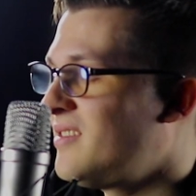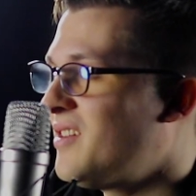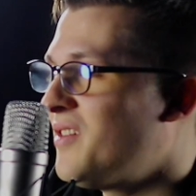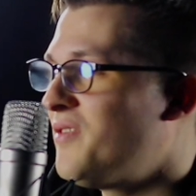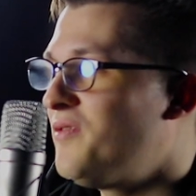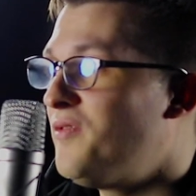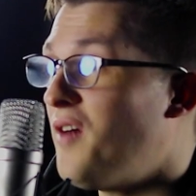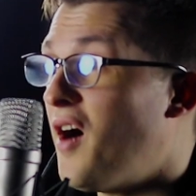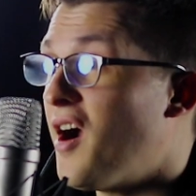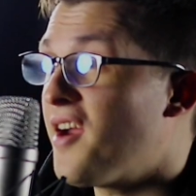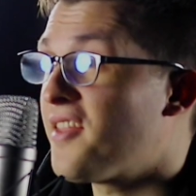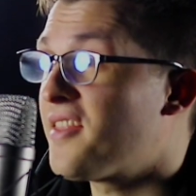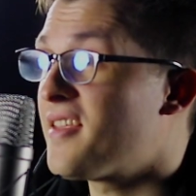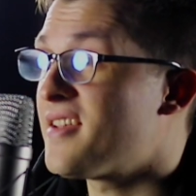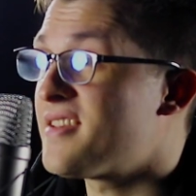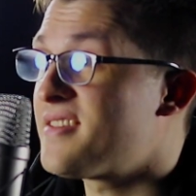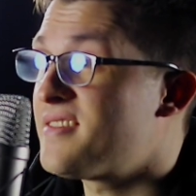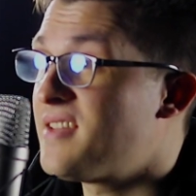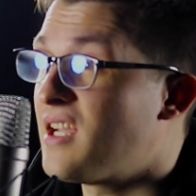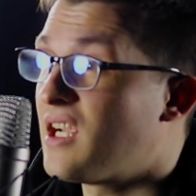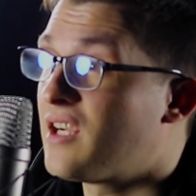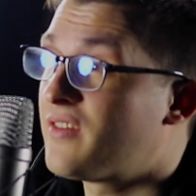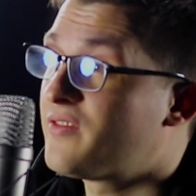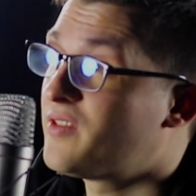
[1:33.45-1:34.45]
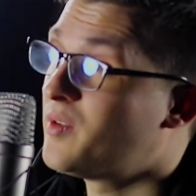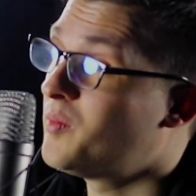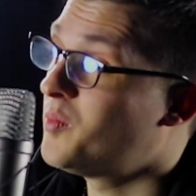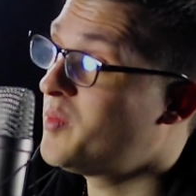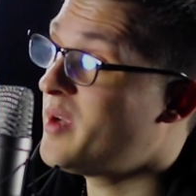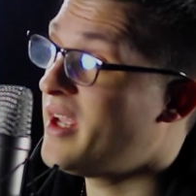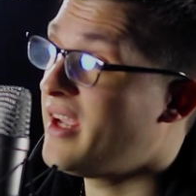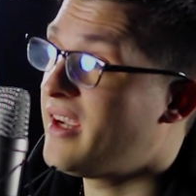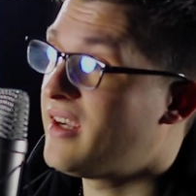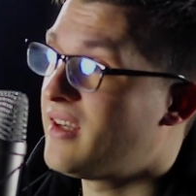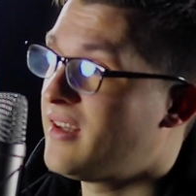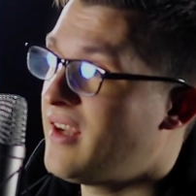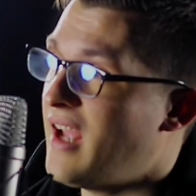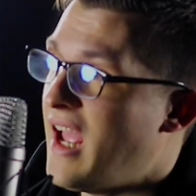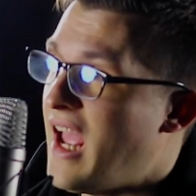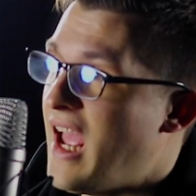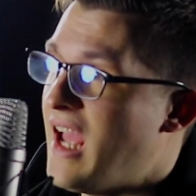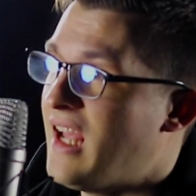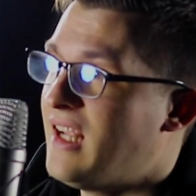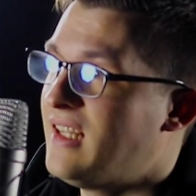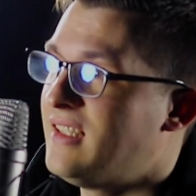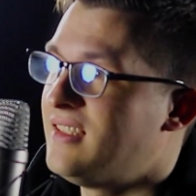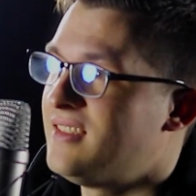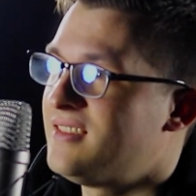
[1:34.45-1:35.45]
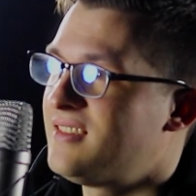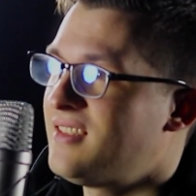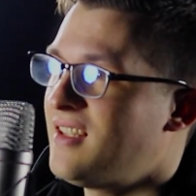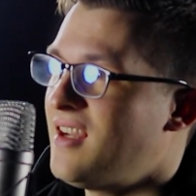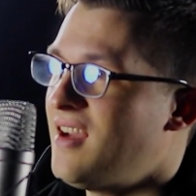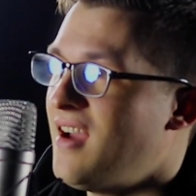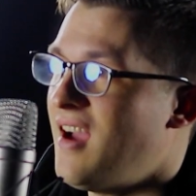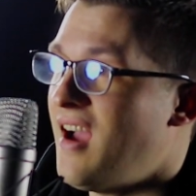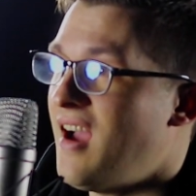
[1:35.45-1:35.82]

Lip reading: the farthest thing from weak, and